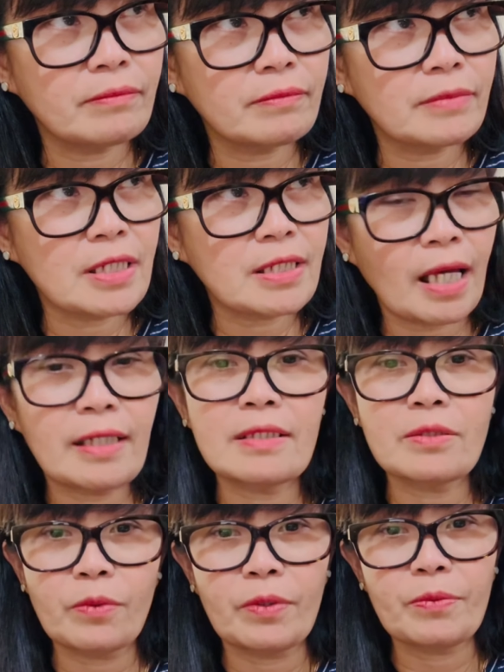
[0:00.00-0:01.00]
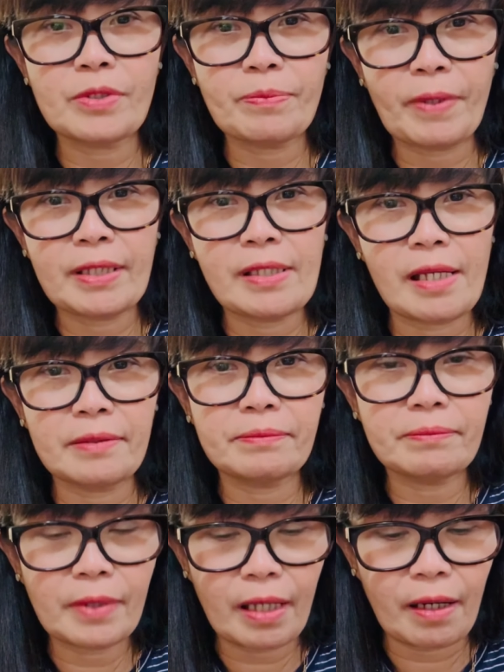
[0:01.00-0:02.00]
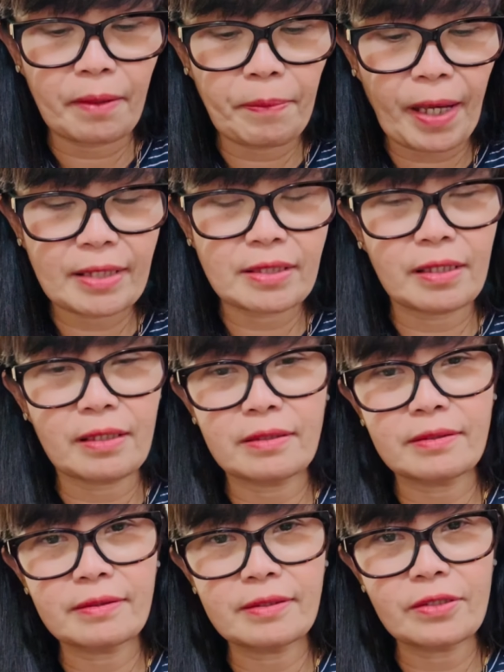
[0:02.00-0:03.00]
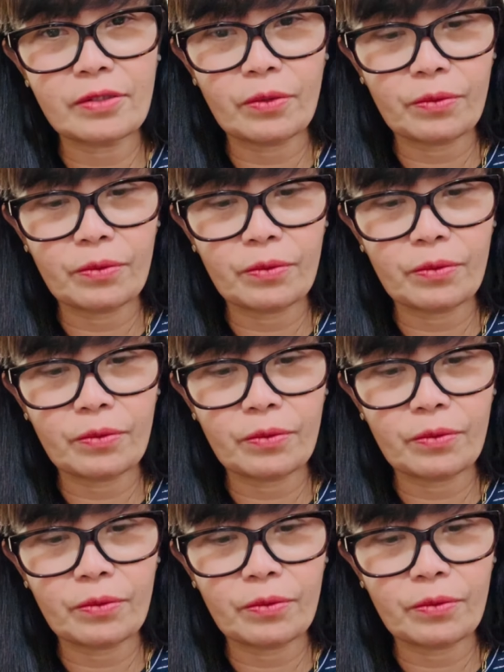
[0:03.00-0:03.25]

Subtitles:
The saddest one is my dad passing. So